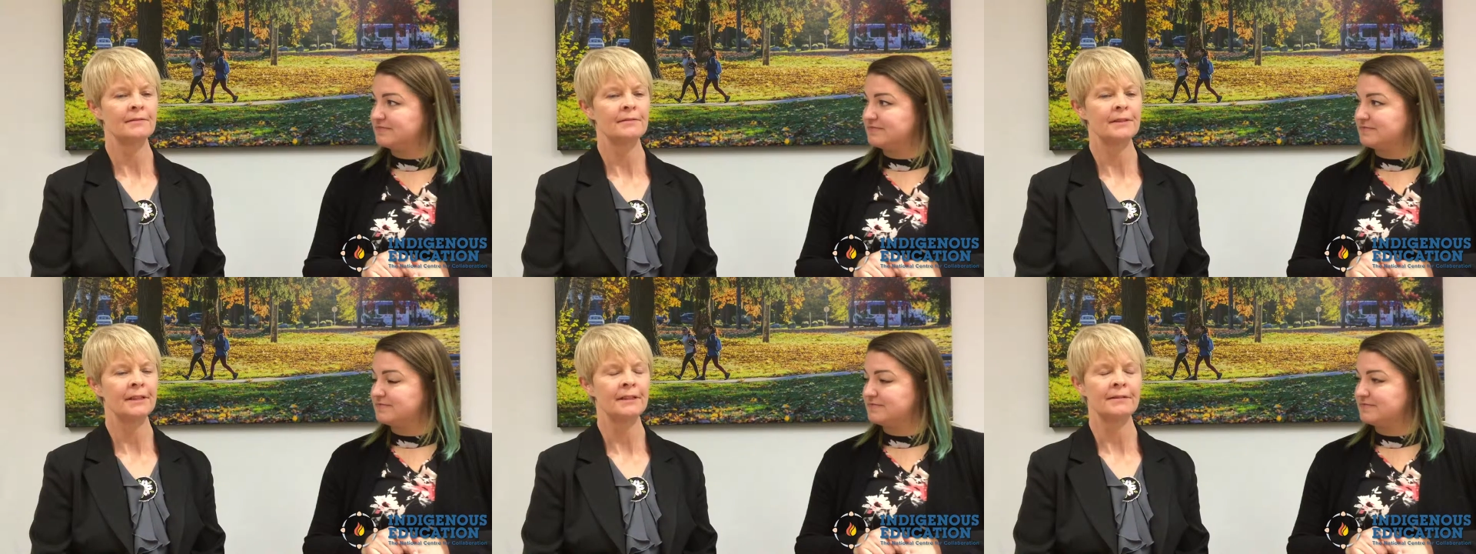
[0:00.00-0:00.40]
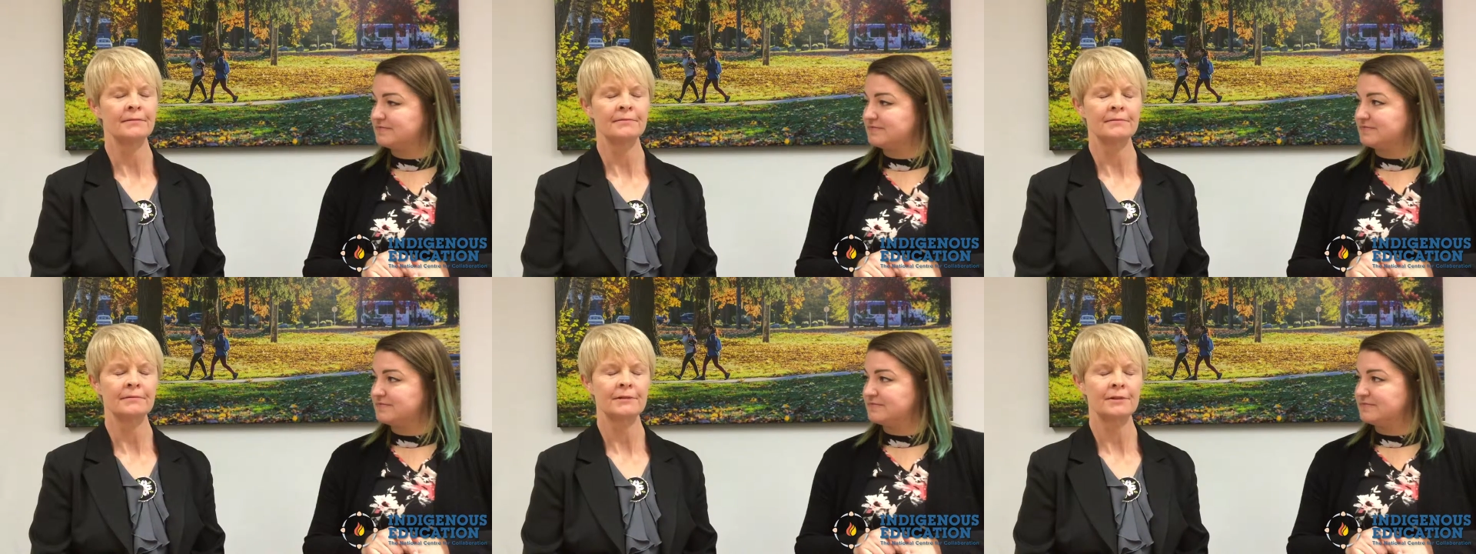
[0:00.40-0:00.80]

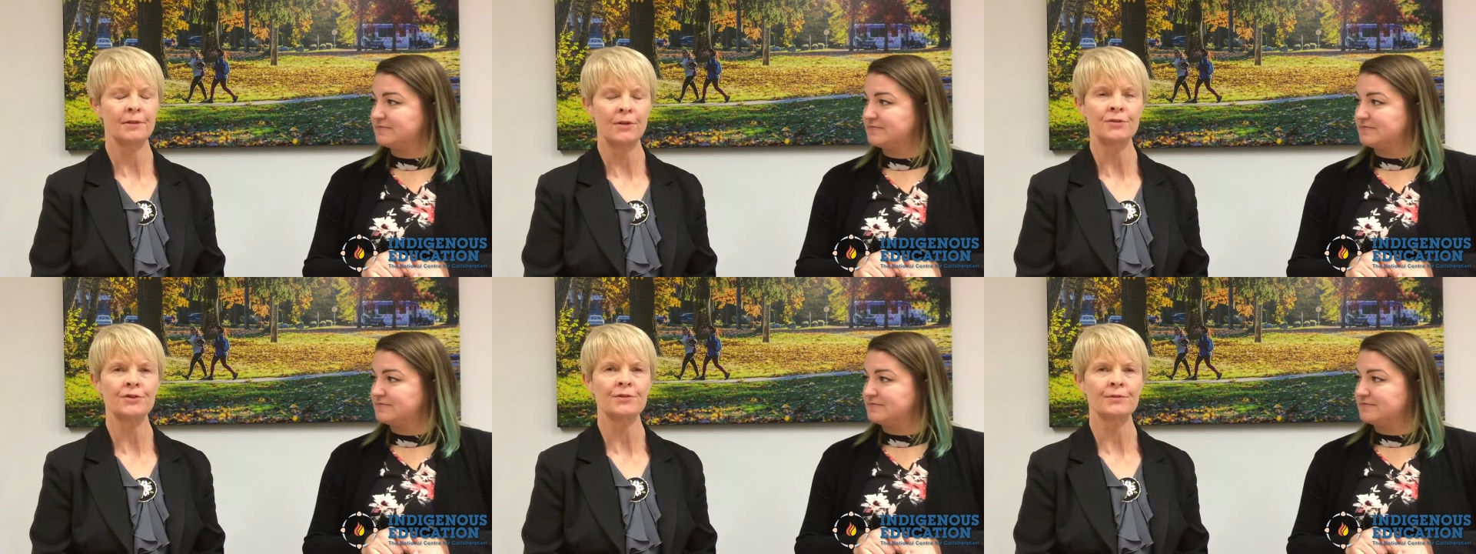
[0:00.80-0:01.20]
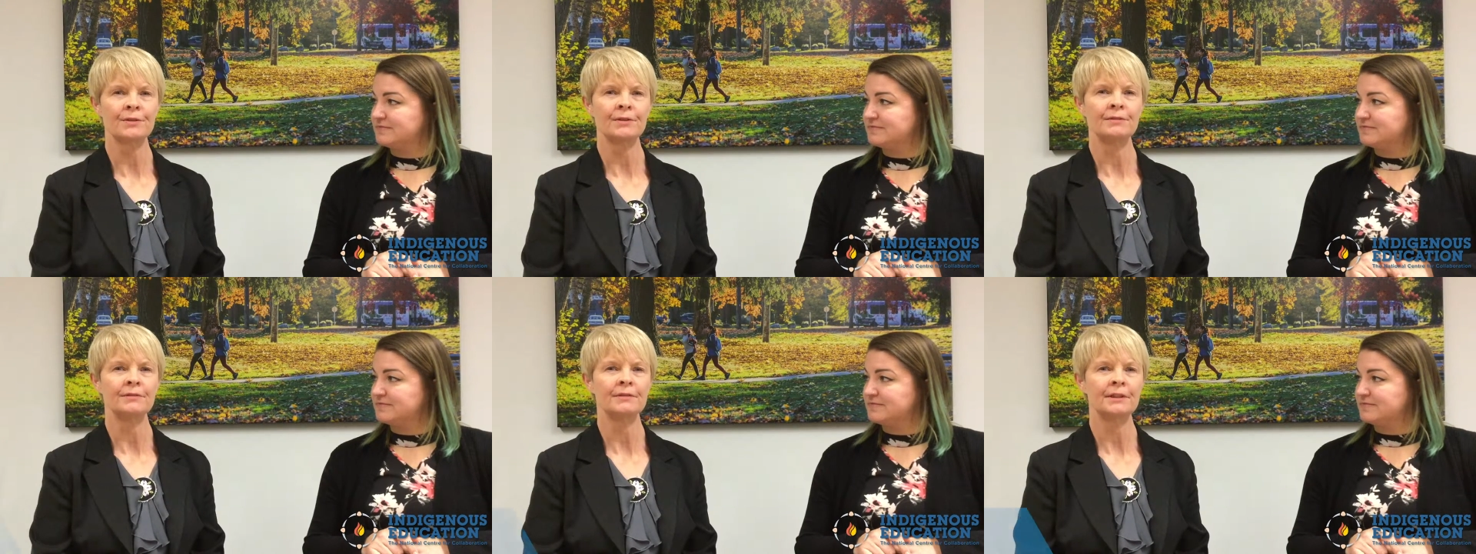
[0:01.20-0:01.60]
Speaker 1: in
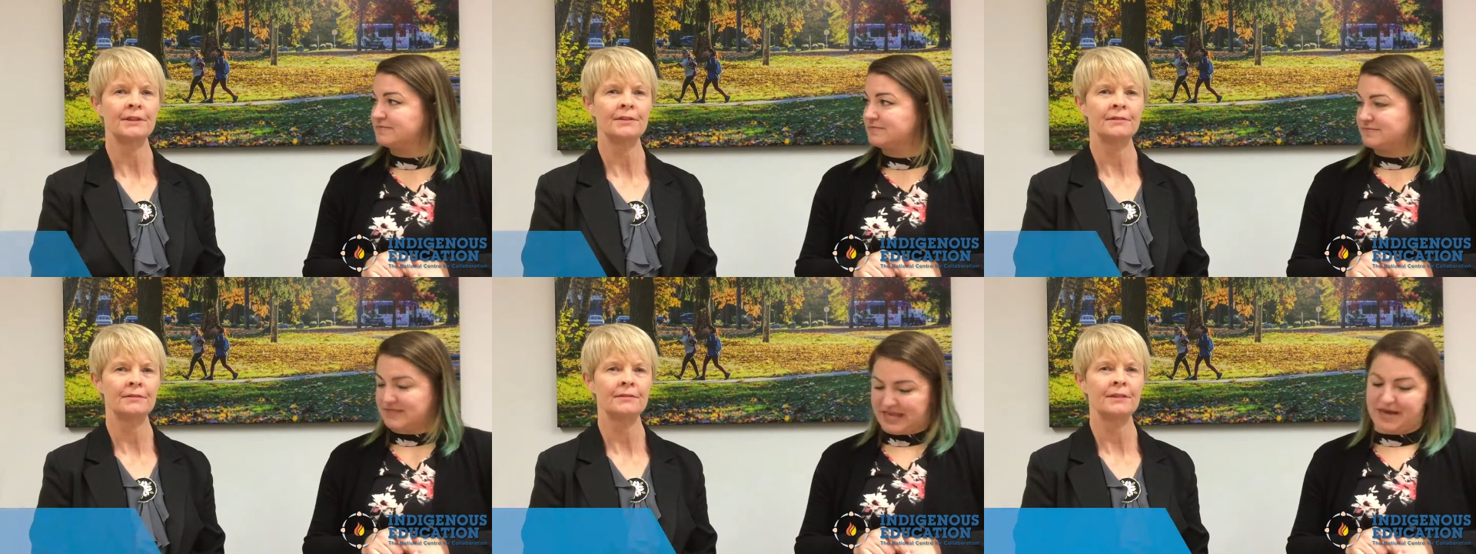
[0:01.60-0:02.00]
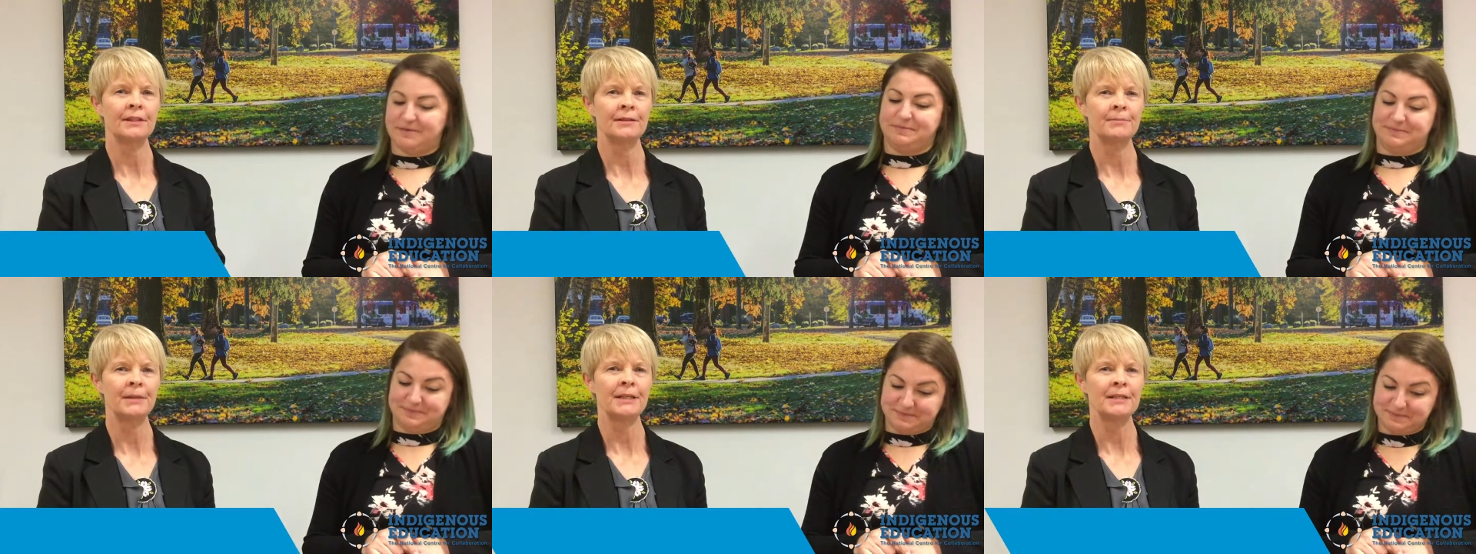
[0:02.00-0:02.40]
cultural and yeah.
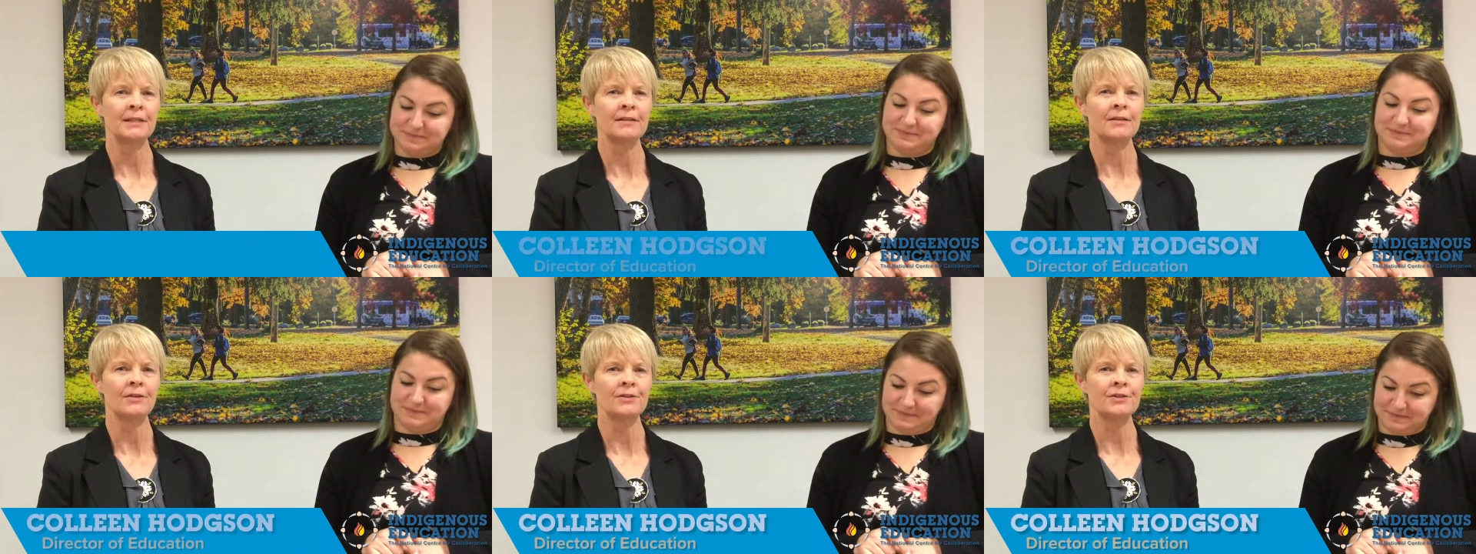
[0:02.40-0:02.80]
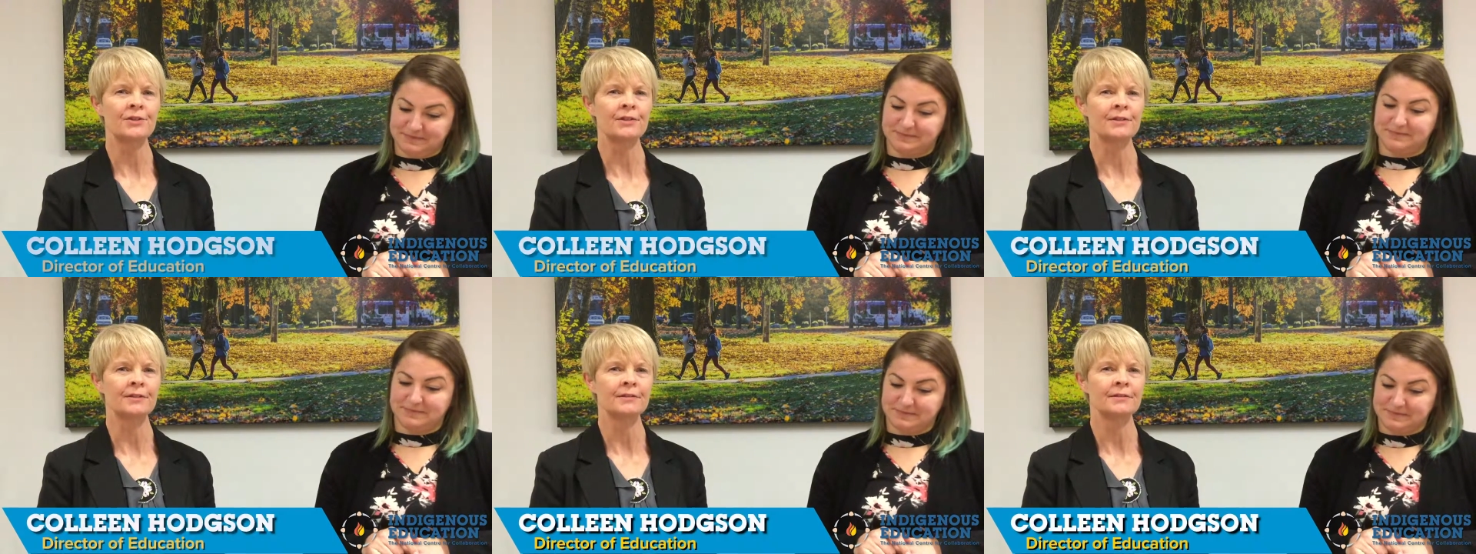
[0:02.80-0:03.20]
and Métis
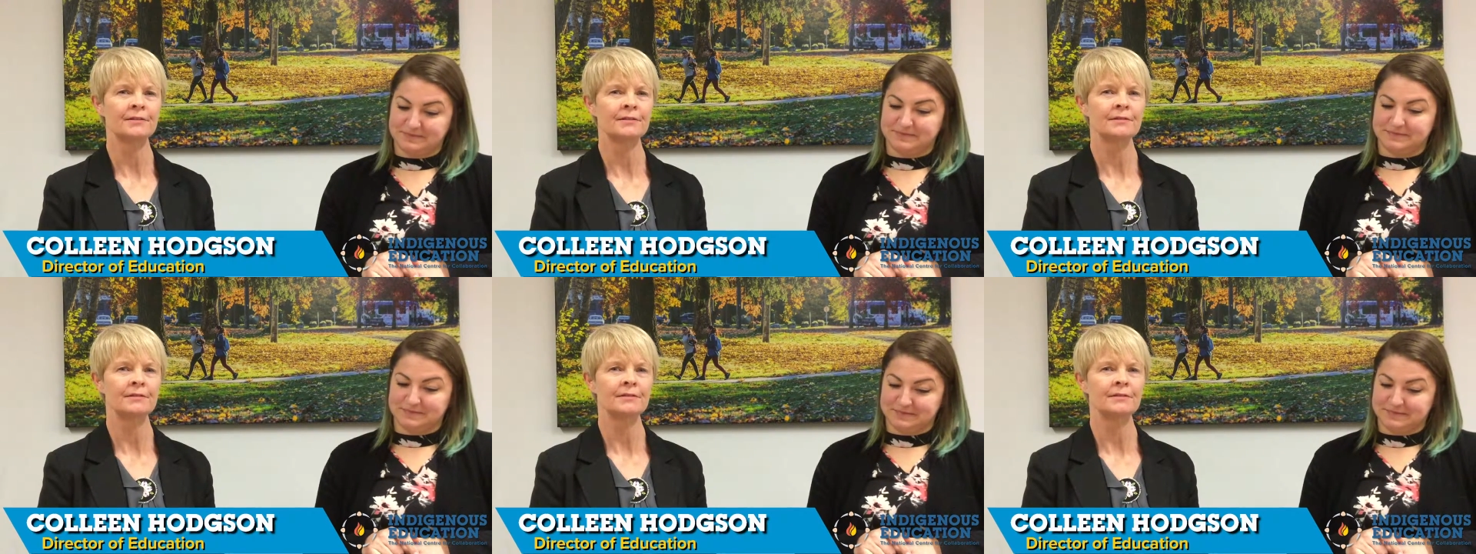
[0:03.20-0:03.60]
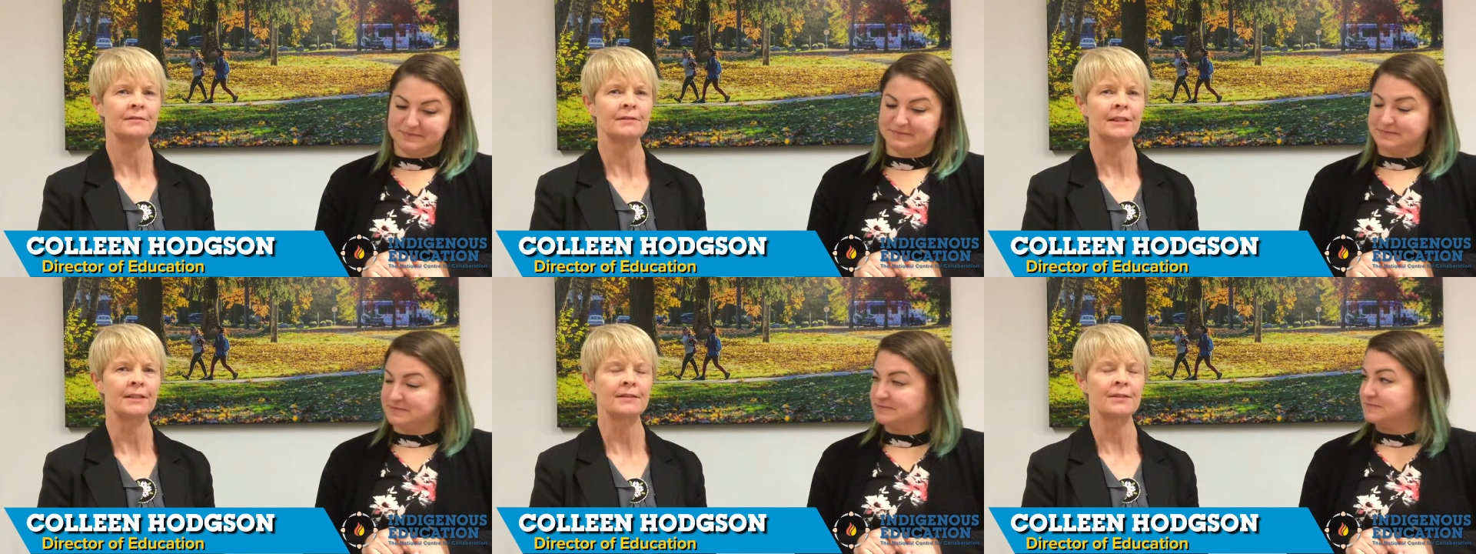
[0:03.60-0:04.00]
culture,
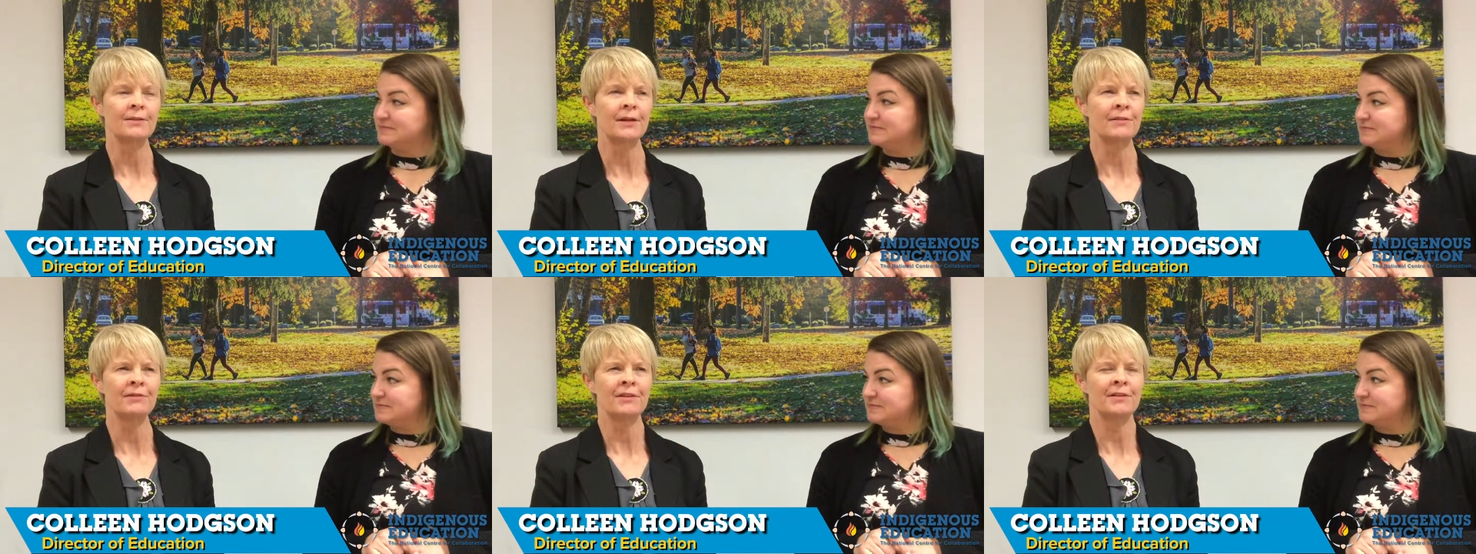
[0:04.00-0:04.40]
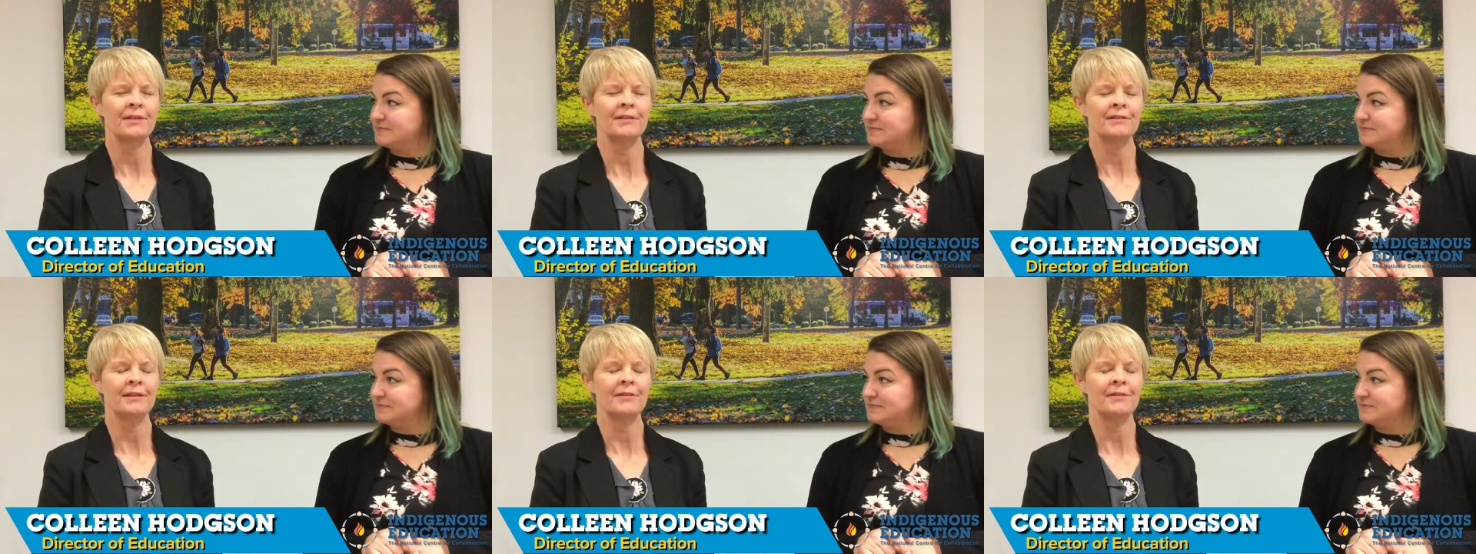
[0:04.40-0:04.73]
like so everything